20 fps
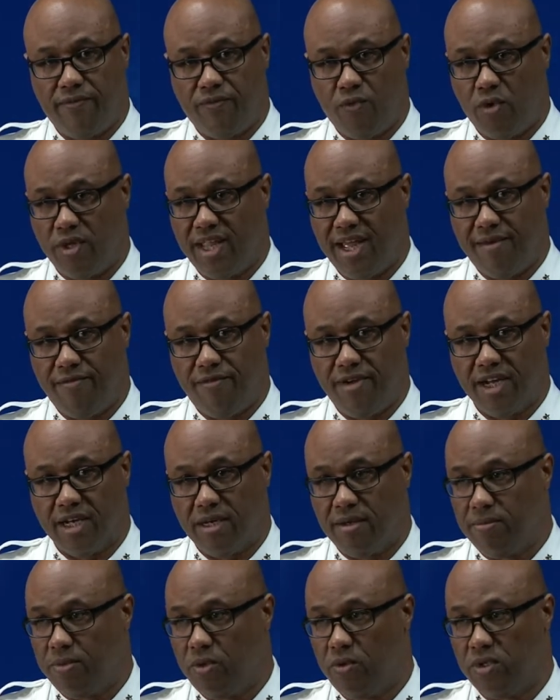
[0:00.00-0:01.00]
for that
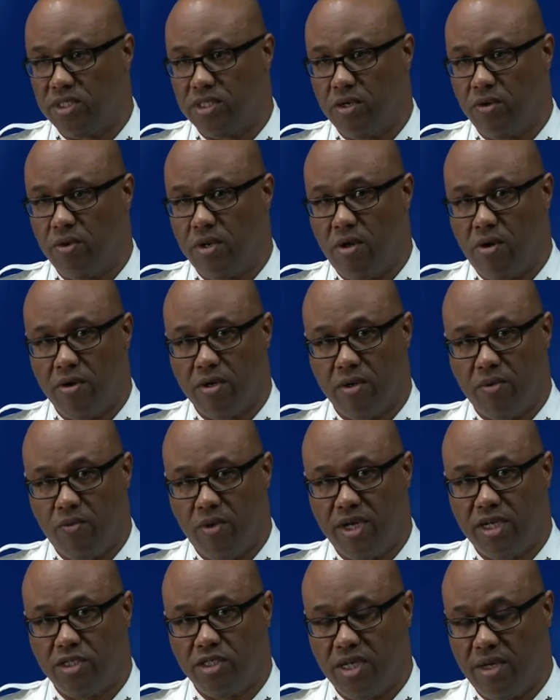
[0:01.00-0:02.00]
victim who is no longer with us.